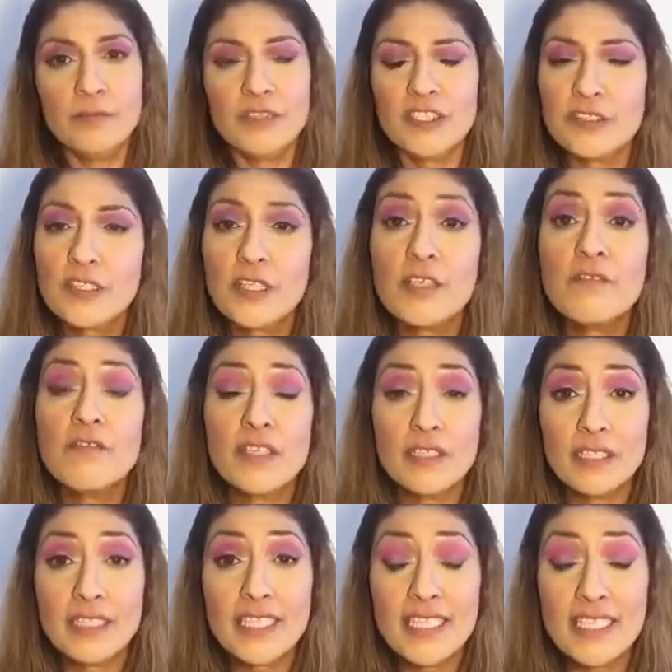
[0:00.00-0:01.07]
It's going to
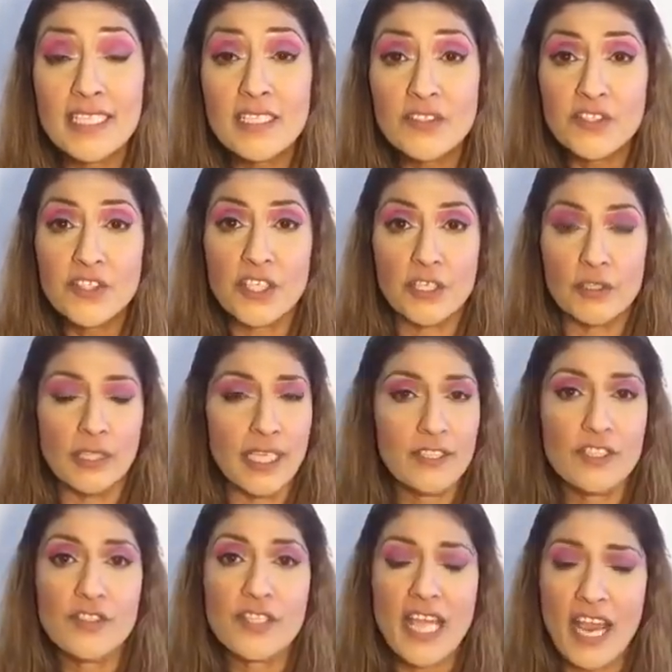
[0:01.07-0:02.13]
feel easier,
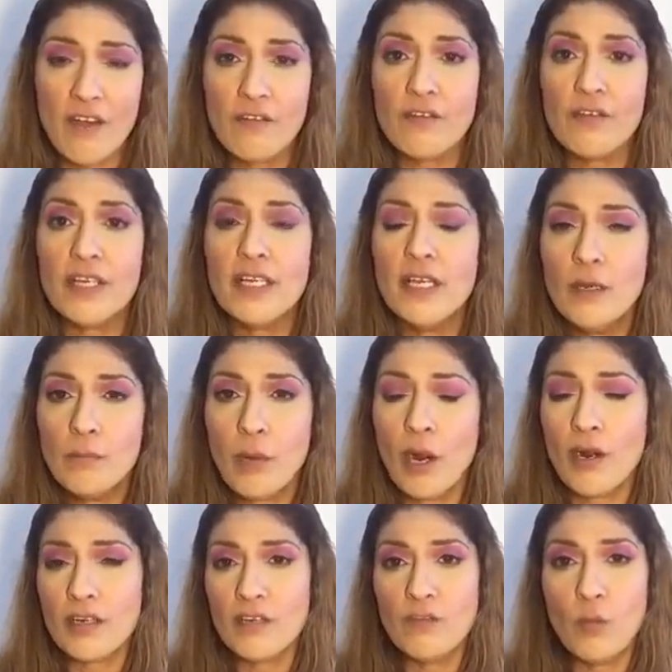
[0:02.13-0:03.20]
like just every
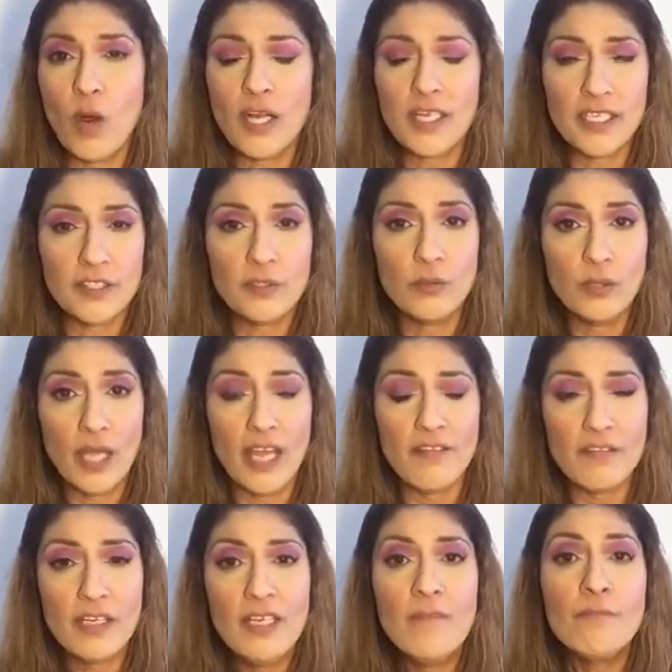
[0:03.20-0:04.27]
part of walking through
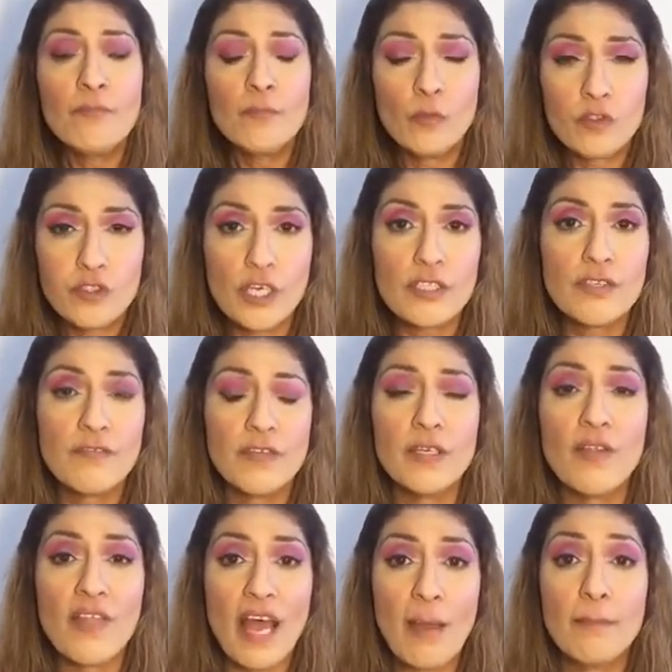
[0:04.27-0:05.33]
life will start to
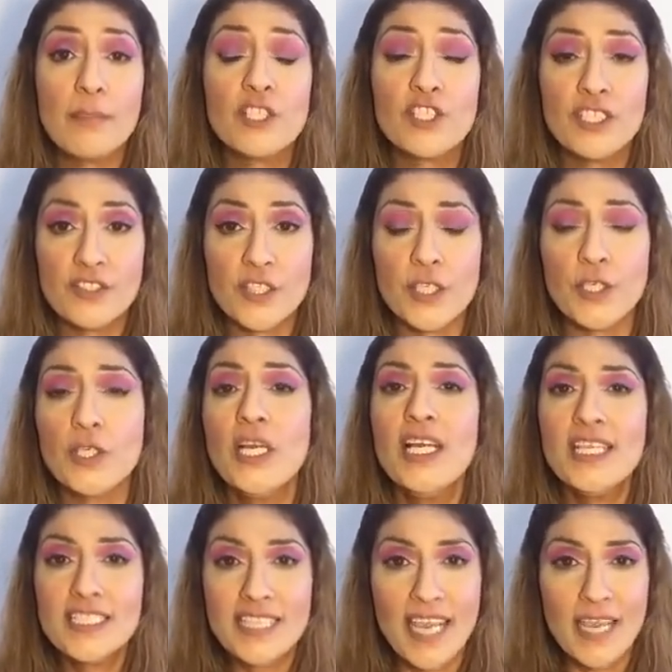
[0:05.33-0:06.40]
feel that much easier
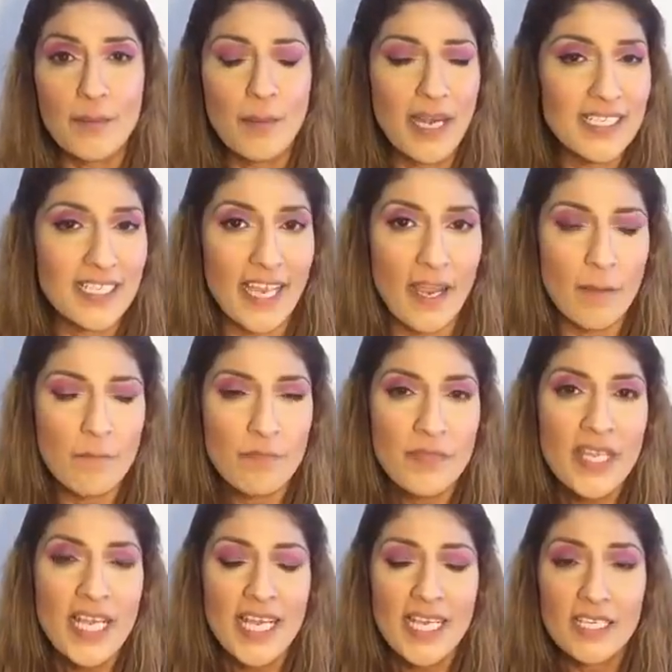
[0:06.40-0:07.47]
day by day.
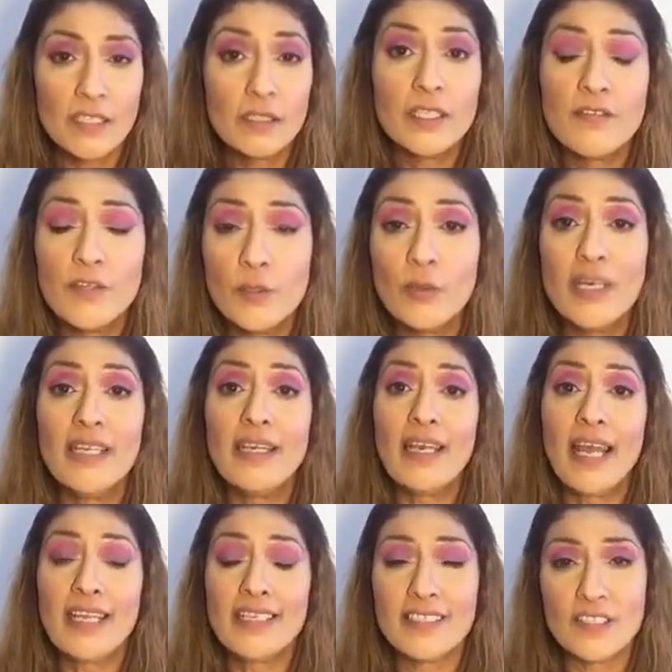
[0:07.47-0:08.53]
And it'll give you a
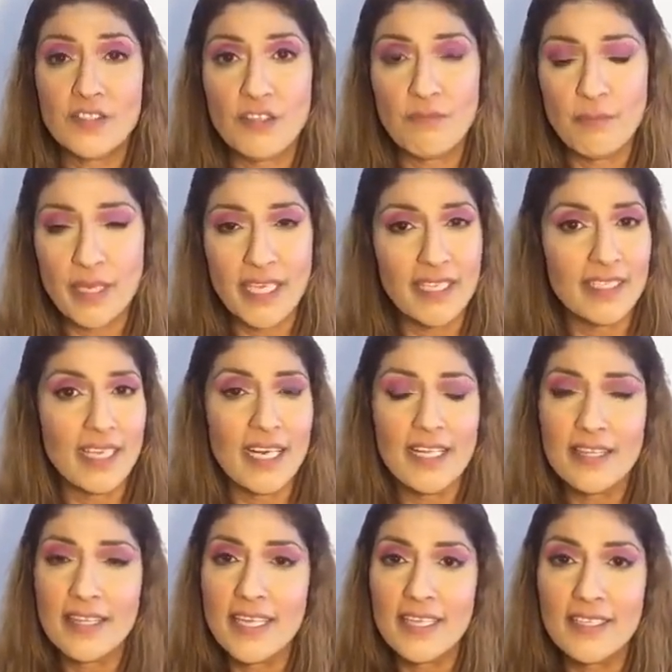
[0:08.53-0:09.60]
lightness of being that I
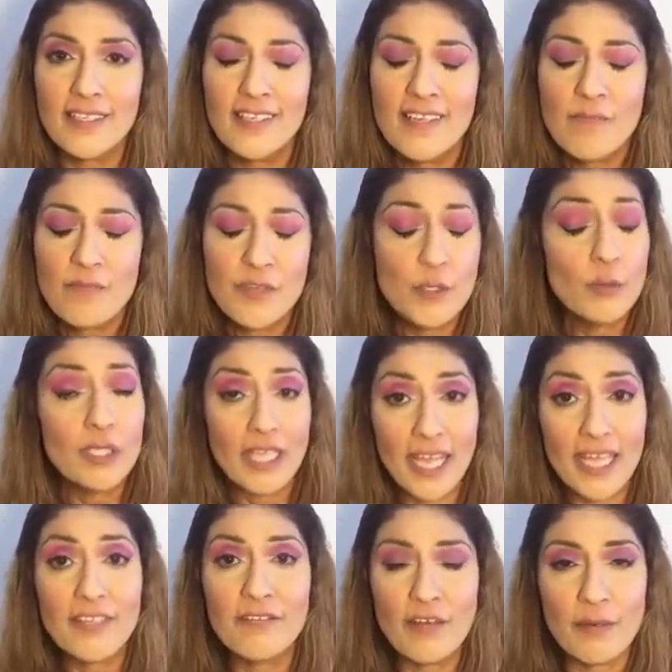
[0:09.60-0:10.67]
think you will
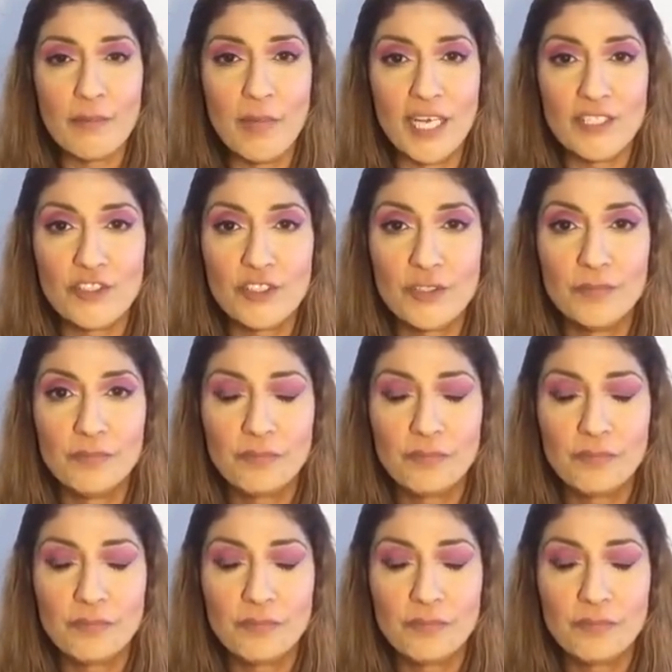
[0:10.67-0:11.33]
like very much.